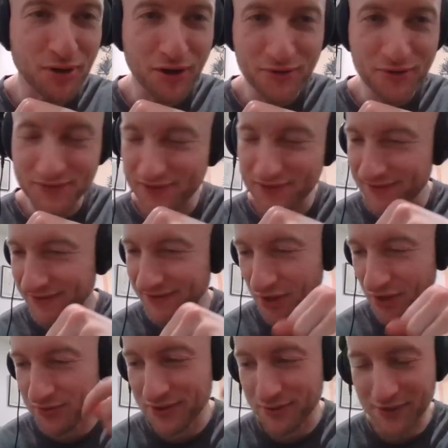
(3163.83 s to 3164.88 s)
Bros
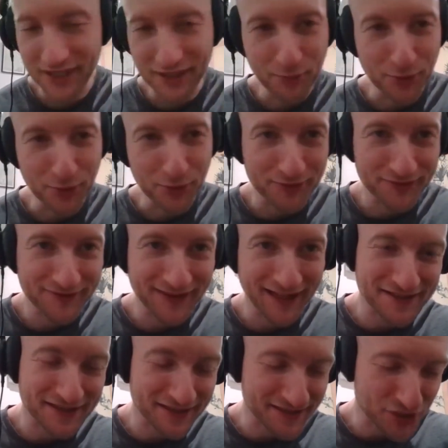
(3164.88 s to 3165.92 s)
go to Yiwu.
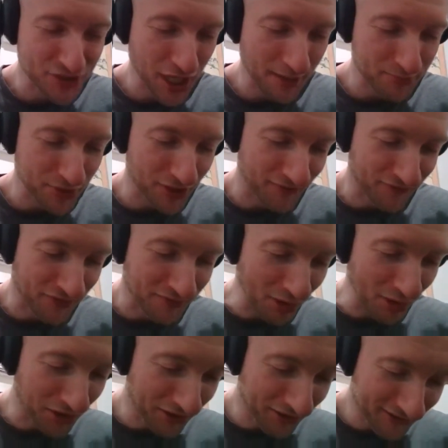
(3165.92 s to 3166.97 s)
That's this chapter of the
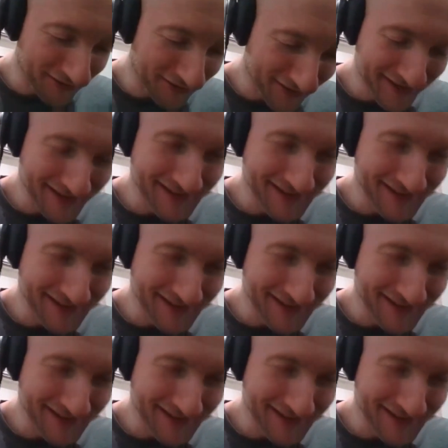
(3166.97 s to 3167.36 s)
book.